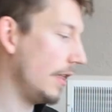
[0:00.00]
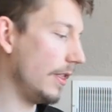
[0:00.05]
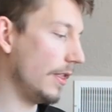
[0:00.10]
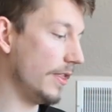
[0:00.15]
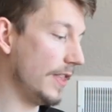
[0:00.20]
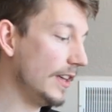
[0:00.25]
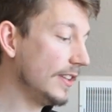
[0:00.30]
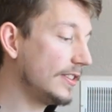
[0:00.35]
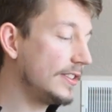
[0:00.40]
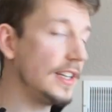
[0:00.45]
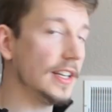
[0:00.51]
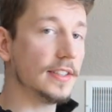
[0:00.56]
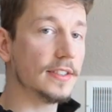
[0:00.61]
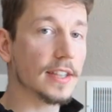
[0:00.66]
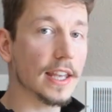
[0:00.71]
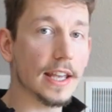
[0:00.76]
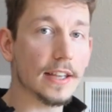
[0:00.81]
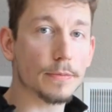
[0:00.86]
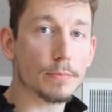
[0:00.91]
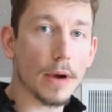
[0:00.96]
This
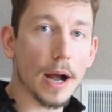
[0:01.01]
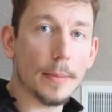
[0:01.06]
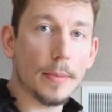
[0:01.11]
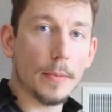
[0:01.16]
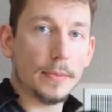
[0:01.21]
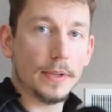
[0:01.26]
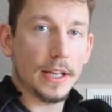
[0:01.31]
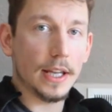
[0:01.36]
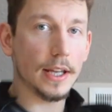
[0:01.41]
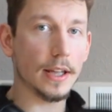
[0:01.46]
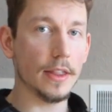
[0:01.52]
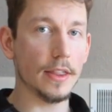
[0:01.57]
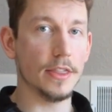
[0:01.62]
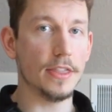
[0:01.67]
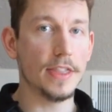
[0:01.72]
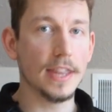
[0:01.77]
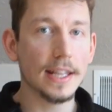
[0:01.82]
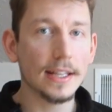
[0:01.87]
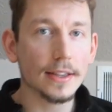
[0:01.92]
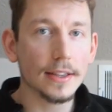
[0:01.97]
disc is probably
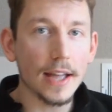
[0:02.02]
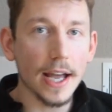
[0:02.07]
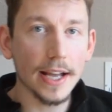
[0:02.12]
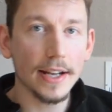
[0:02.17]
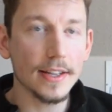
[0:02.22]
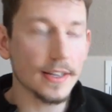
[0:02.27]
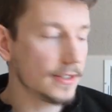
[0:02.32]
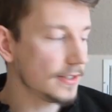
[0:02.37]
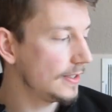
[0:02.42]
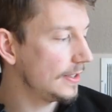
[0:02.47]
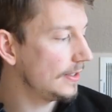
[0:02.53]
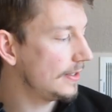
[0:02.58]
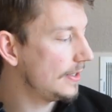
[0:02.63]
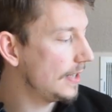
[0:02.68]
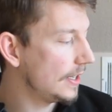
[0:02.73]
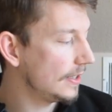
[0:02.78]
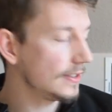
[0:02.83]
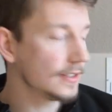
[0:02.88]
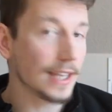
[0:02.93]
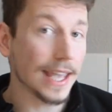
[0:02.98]
the lightest
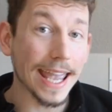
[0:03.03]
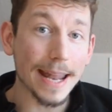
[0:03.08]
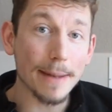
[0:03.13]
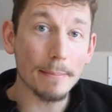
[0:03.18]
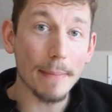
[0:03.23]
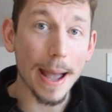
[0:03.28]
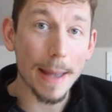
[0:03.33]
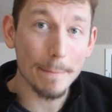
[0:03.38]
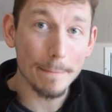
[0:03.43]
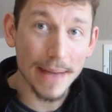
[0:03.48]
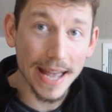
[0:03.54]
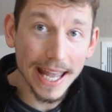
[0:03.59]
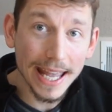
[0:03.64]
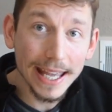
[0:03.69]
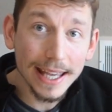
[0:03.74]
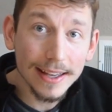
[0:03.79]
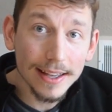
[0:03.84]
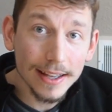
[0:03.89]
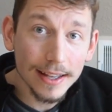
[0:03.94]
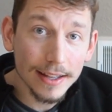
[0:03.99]
disc in my
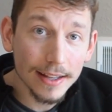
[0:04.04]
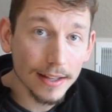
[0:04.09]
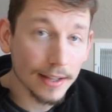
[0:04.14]
bag.